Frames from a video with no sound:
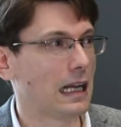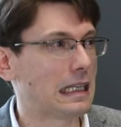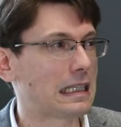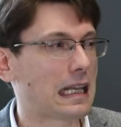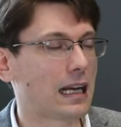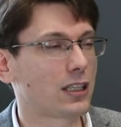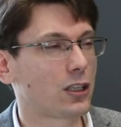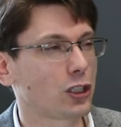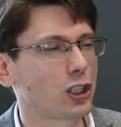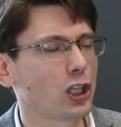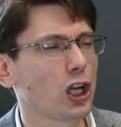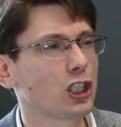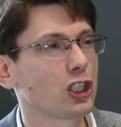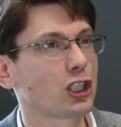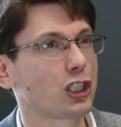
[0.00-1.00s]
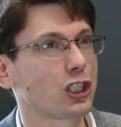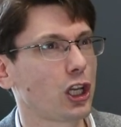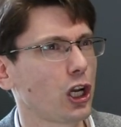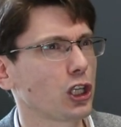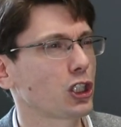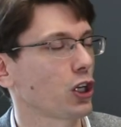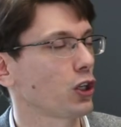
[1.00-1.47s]
the
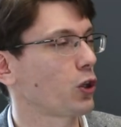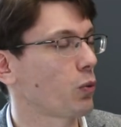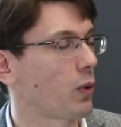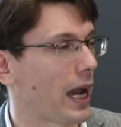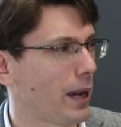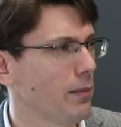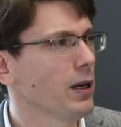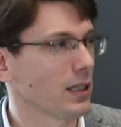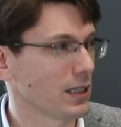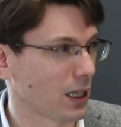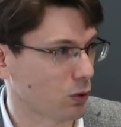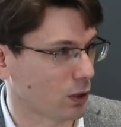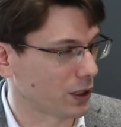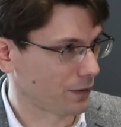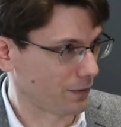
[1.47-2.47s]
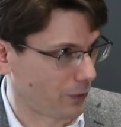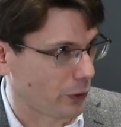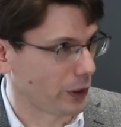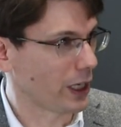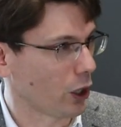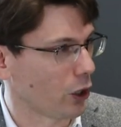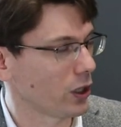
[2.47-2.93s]
search on the web that was
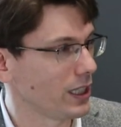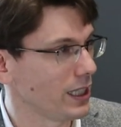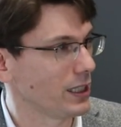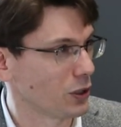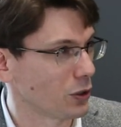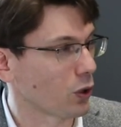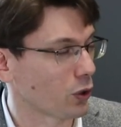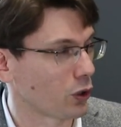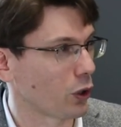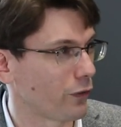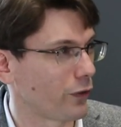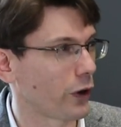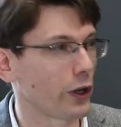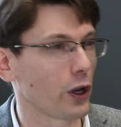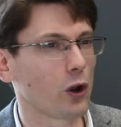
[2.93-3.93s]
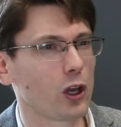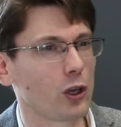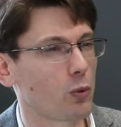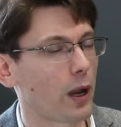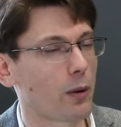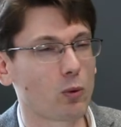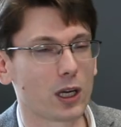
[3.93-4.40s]
very early, you know, the very early
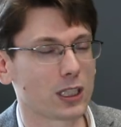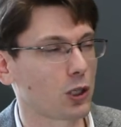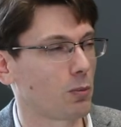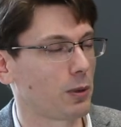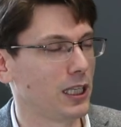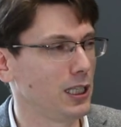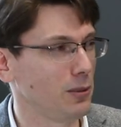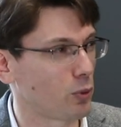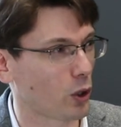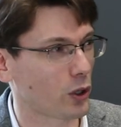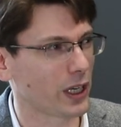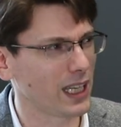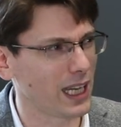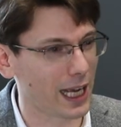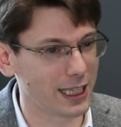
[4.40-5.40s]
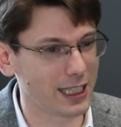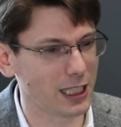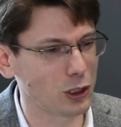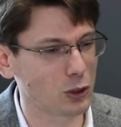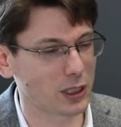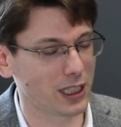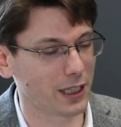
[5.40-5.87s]
web was completely broken. And the
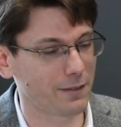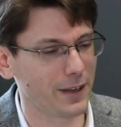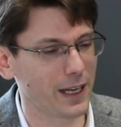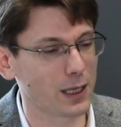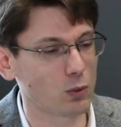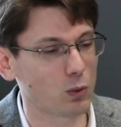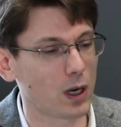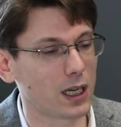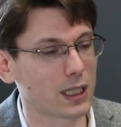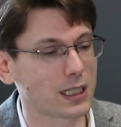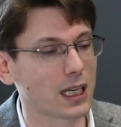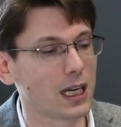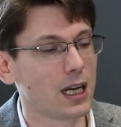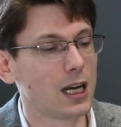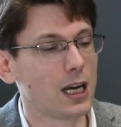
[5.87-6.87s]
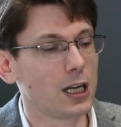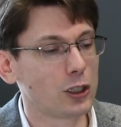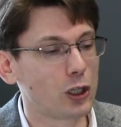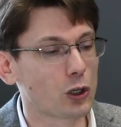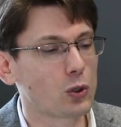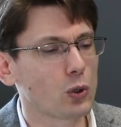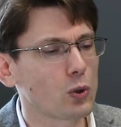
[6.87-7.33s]
interesting thing was
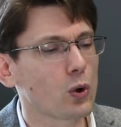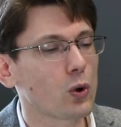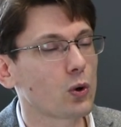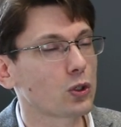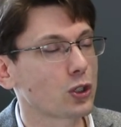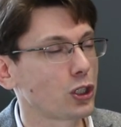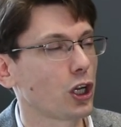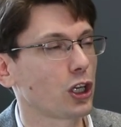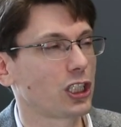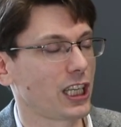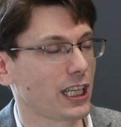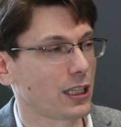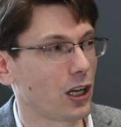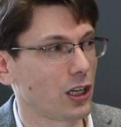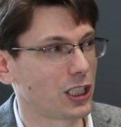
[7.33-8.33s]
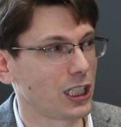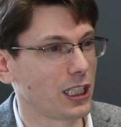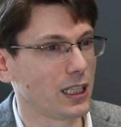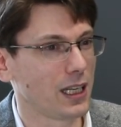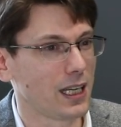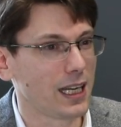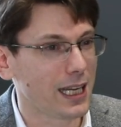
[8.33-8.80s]
the Google search technology,
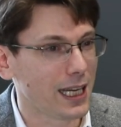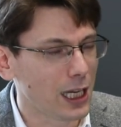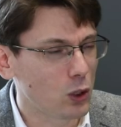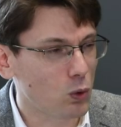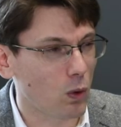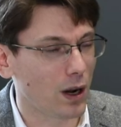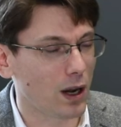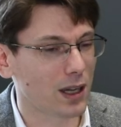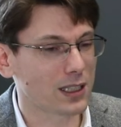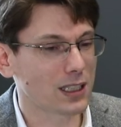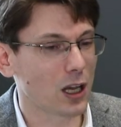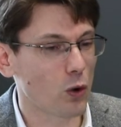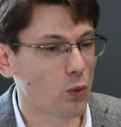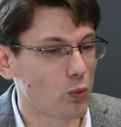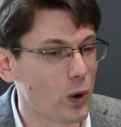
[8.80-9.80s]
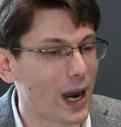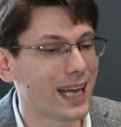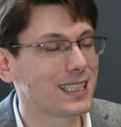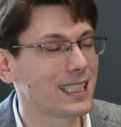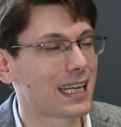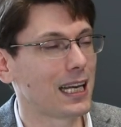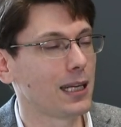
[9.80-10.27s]
it was
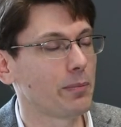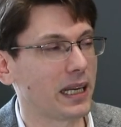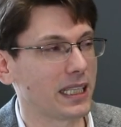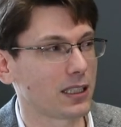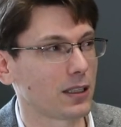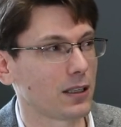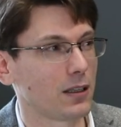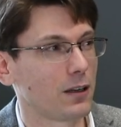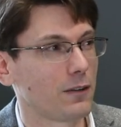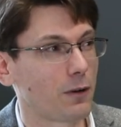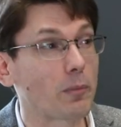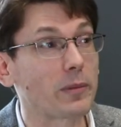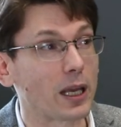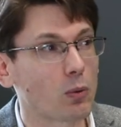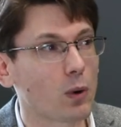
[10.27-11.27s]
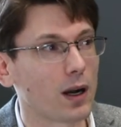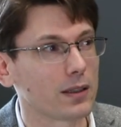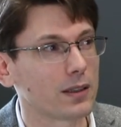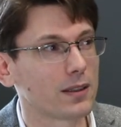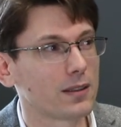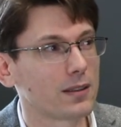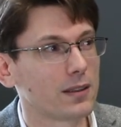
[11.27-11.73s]
radically better from day one.
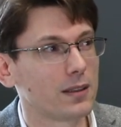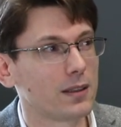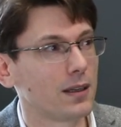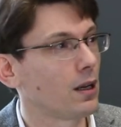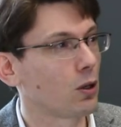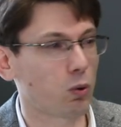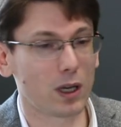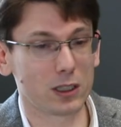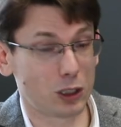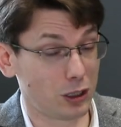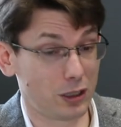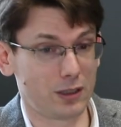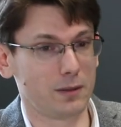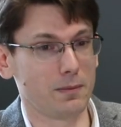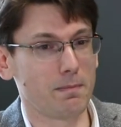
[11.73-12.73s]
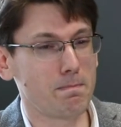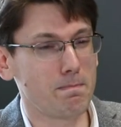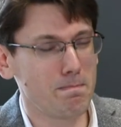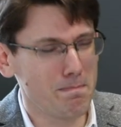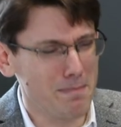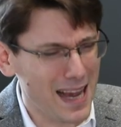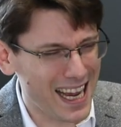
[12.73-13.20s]
It was just
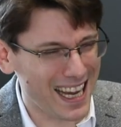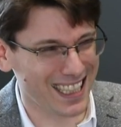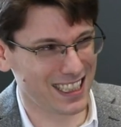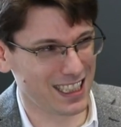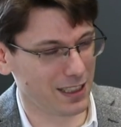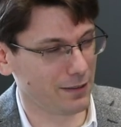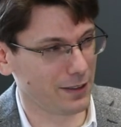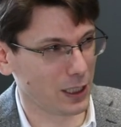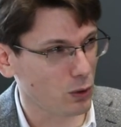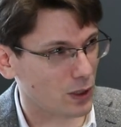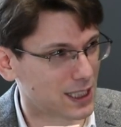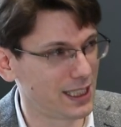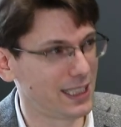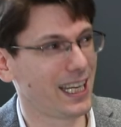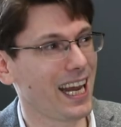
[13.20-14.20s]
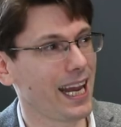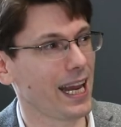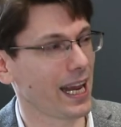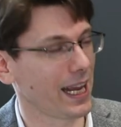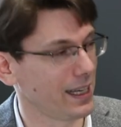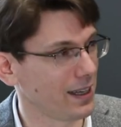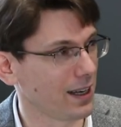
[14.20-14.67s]
massive. It was day
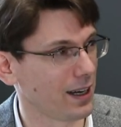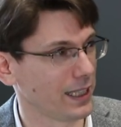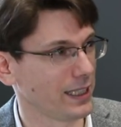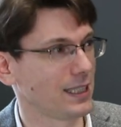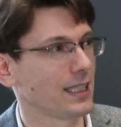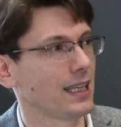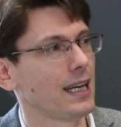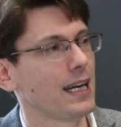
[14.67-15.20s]
and night.